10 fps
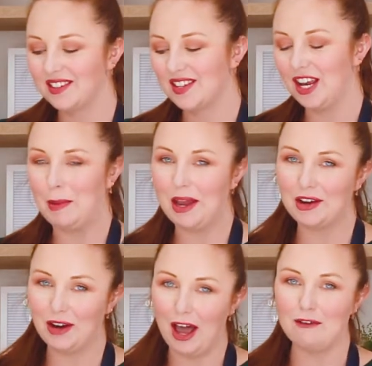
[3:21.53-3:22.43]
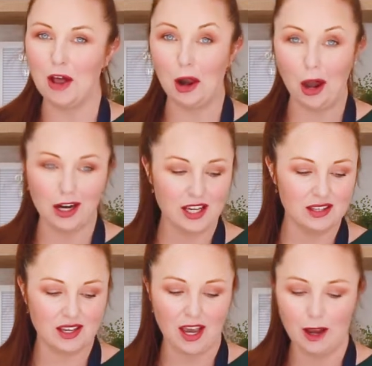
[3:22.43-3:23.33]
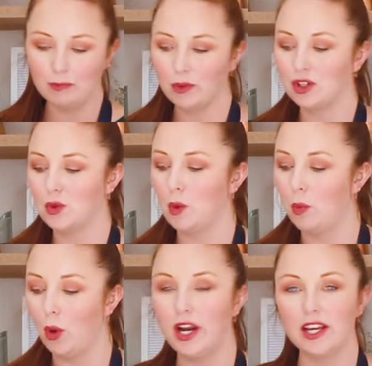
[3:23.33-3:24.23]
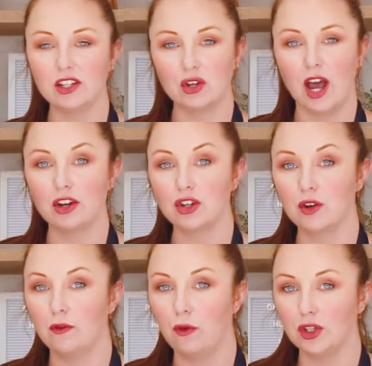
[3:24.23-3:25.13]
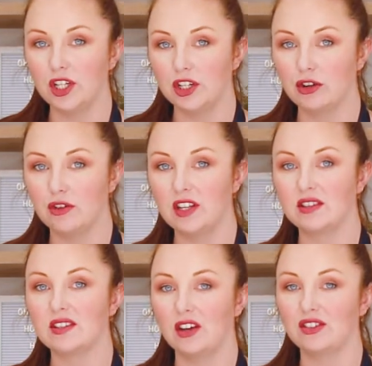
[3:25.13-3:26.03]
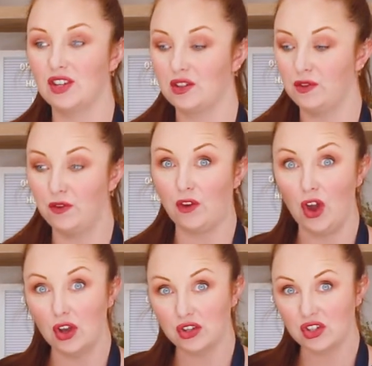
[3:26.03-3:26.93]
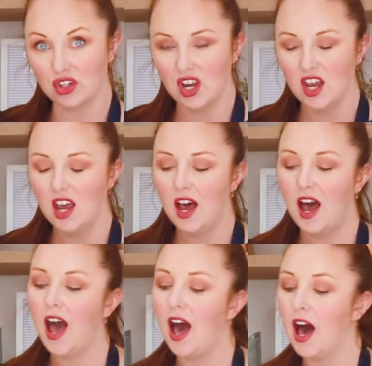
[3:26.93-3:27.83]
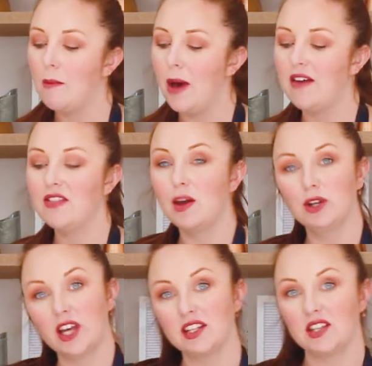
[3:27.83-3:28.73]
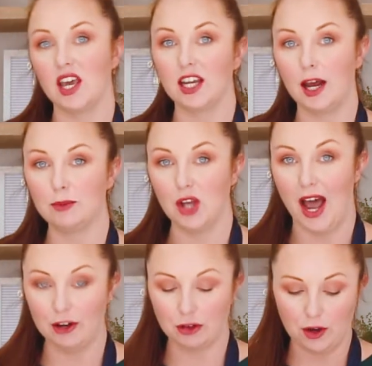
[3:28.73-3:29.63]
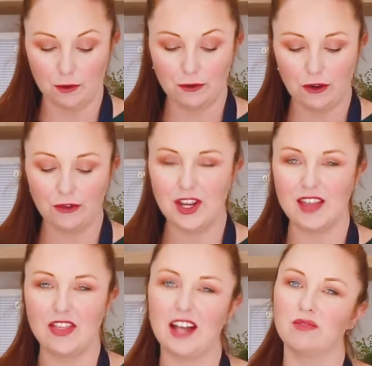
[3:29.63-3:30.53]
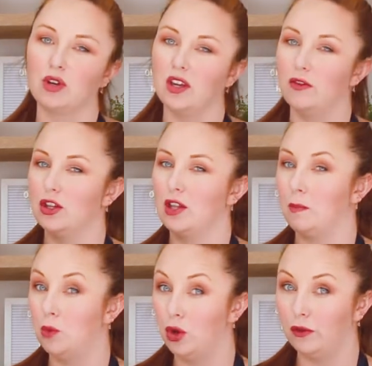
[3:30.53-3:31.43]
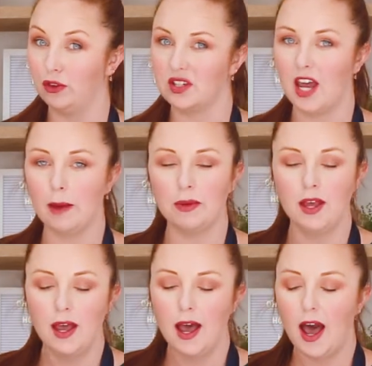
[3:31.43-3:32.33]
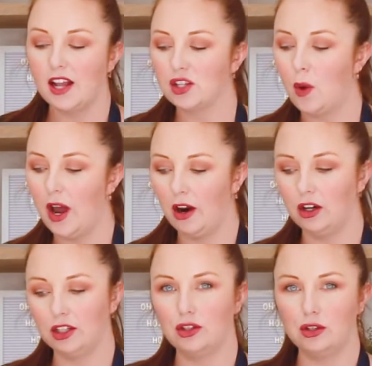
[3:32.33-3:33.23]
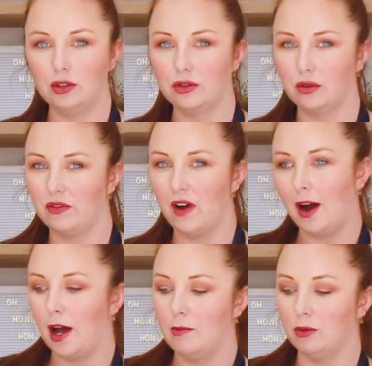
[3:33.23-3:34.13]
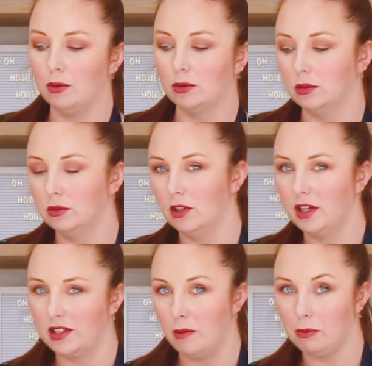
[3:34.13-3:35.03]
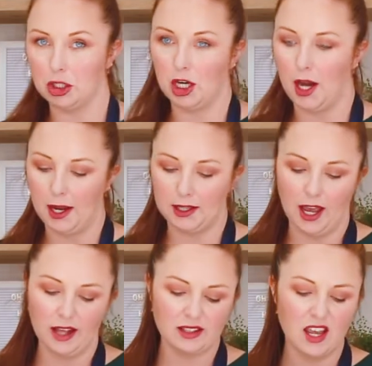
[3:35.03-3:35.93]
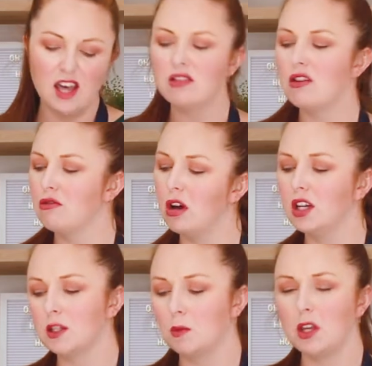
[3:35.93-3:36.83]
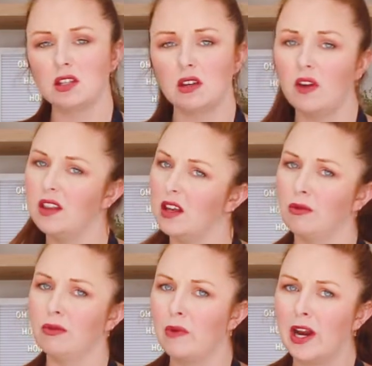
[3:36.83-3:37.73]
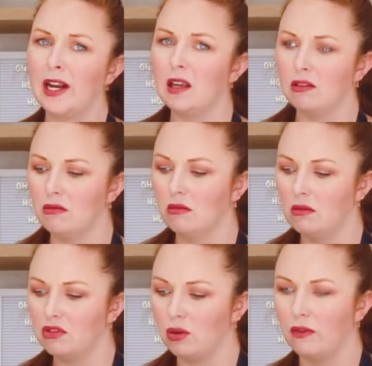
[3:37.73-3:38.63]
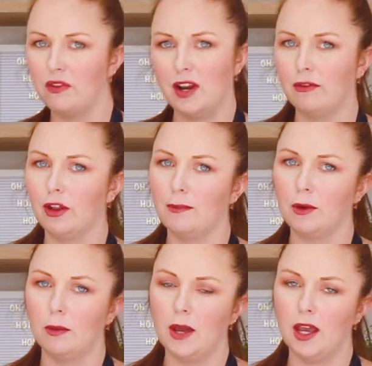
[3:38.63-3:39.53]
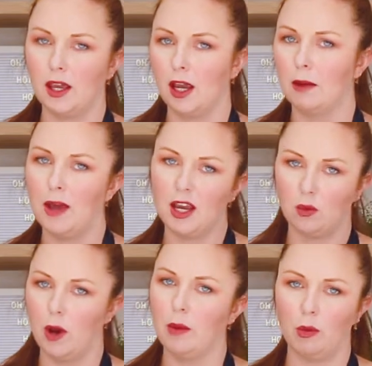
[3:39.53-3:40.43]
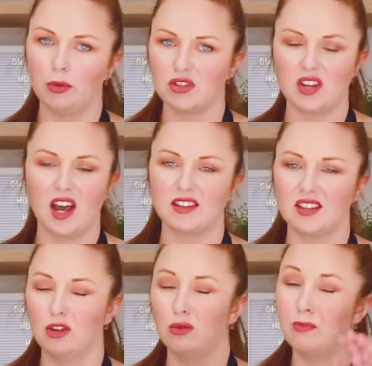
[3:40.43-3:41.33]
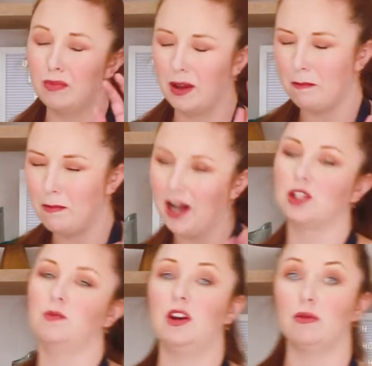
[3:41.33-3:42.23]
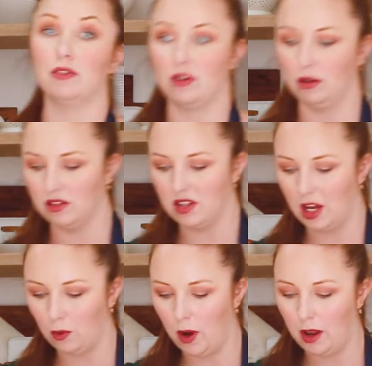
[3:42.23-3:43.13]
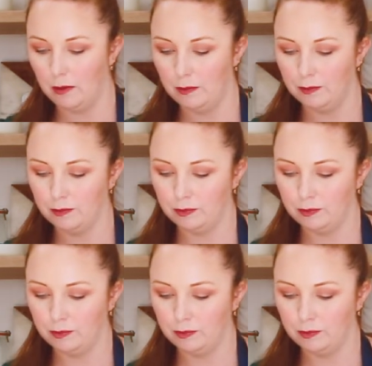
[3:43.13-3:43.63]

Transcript: It's going to make your life a lot easier because we're boiling it to 140 degrees Celsius first, and then we're going to take it up to 150, and that will give you that beautiful snap. And it's quite hard to sort of eyeball a temperature like that. They're not expensive and they will really sort of level up your baking and make it way more precise, and you'll get much better results that way.